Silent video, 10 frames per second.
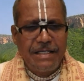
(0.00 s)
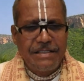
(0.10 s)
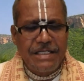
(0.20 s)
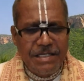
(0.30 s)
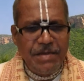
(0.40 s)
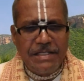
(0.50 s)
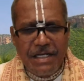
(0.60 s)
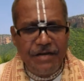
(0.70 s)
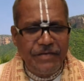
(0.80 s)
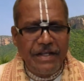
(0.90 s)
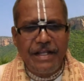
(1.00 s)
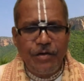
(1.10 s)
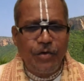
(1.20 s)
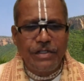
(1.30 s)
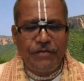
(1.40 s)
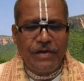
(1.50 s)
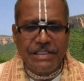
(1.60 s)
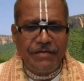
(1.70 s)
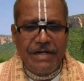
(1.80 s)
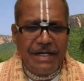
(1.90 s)
Just imagine lifting Giri Govardhan for
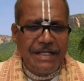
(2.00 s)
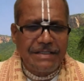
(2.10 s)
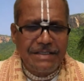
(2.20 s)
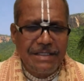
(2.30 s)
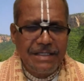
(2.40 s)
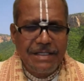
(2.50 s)
7 days.